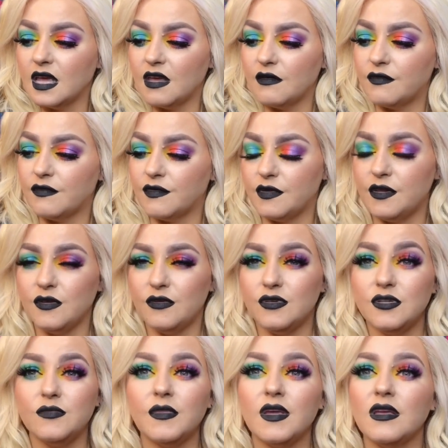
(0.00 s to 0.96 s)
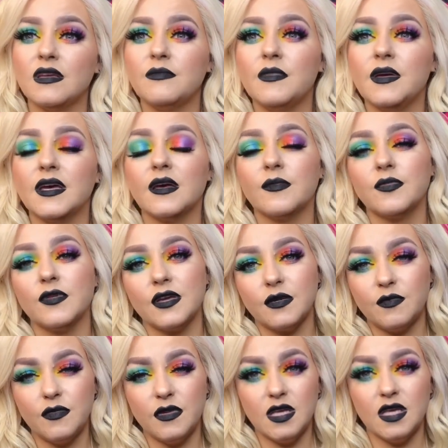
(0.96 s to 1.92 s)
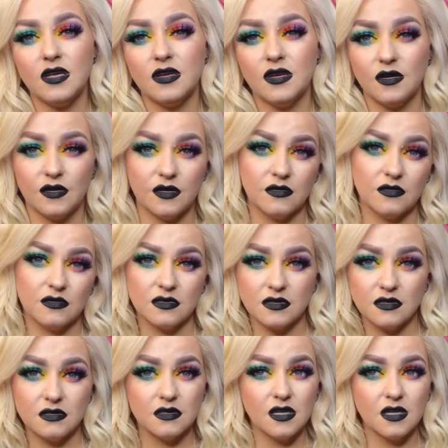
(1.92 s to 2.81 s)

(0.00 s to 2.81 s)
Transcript: If you do makeup like me or